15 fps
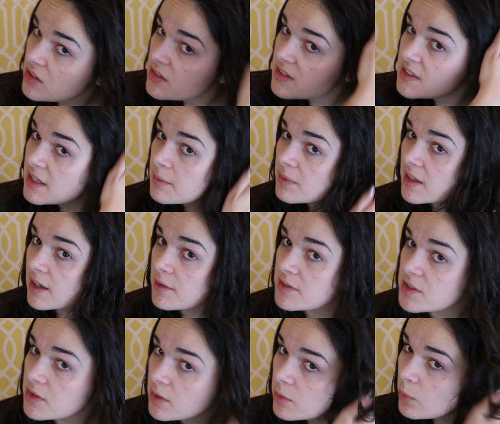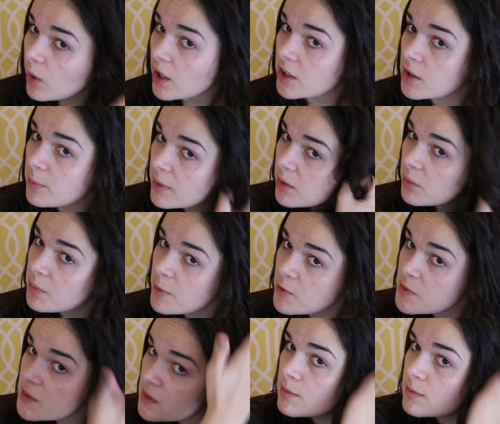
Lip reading: do the same thing I was doing with water, but with mousse.